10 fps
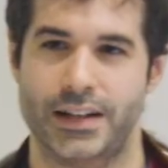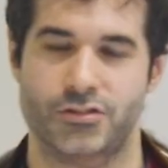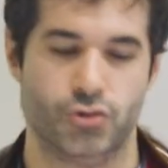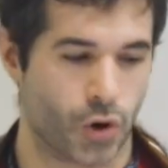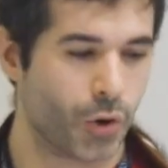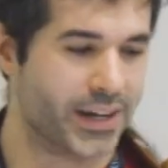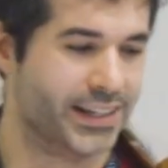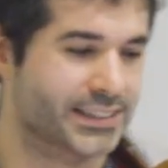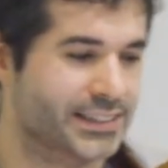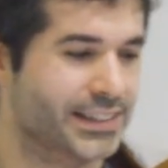
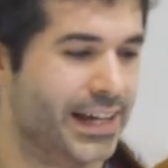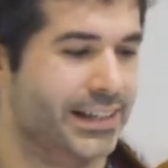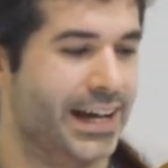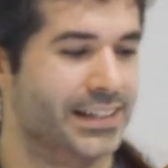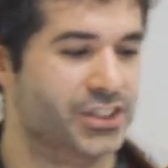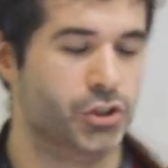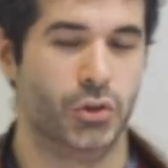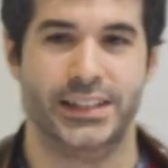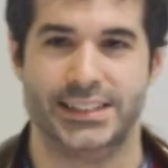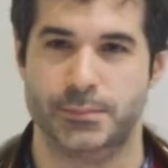drawings that show
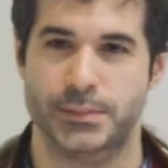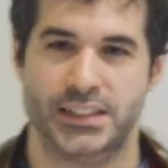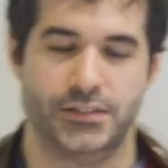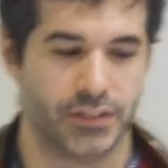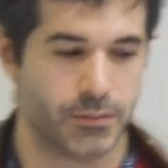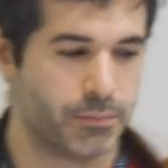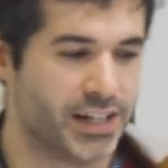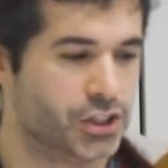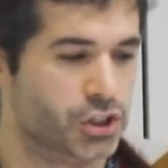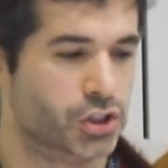the specific
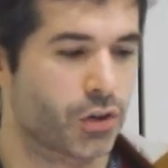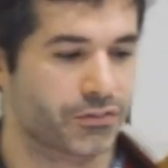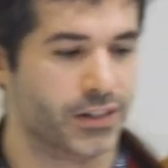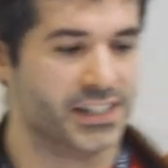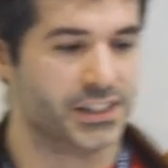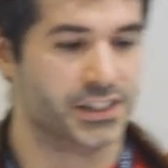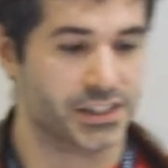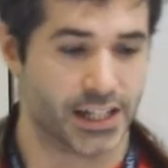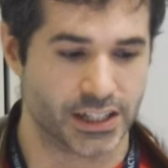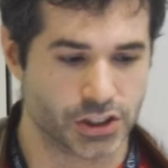measures of each
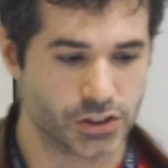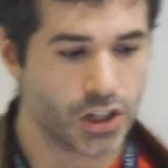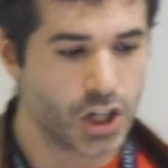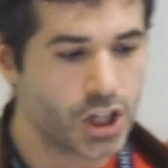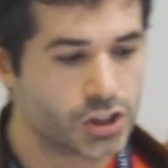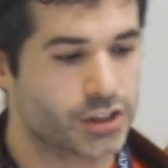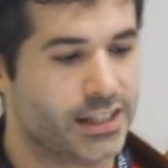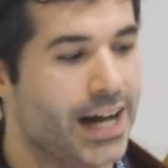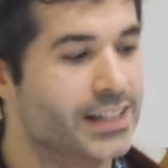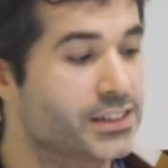section. So
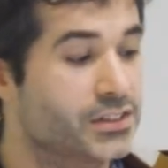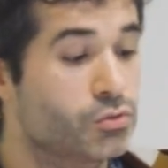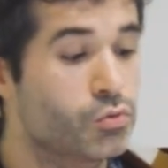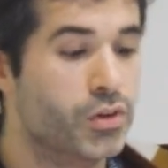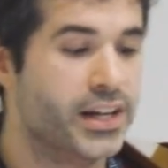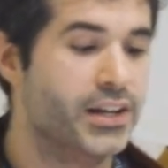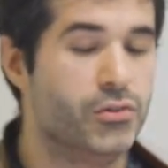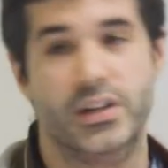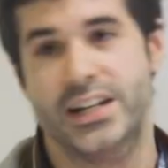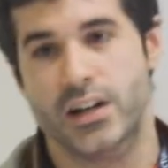that's really,
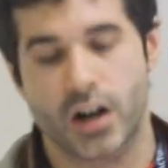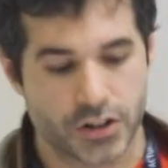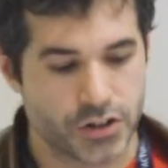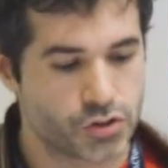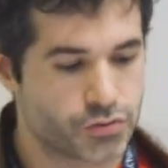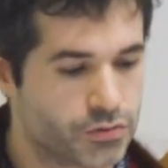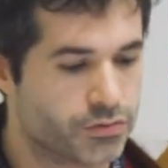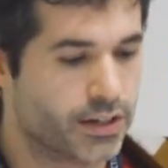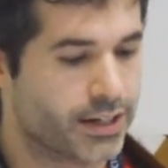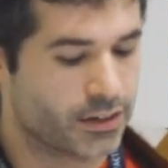really useful
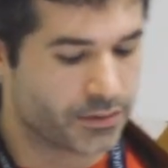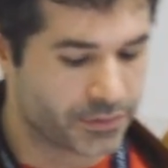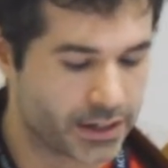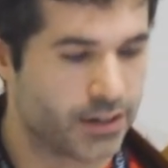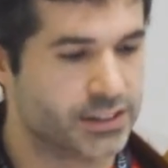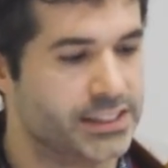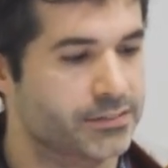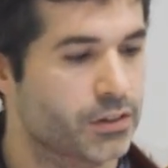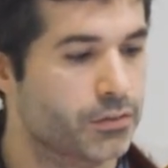for our team of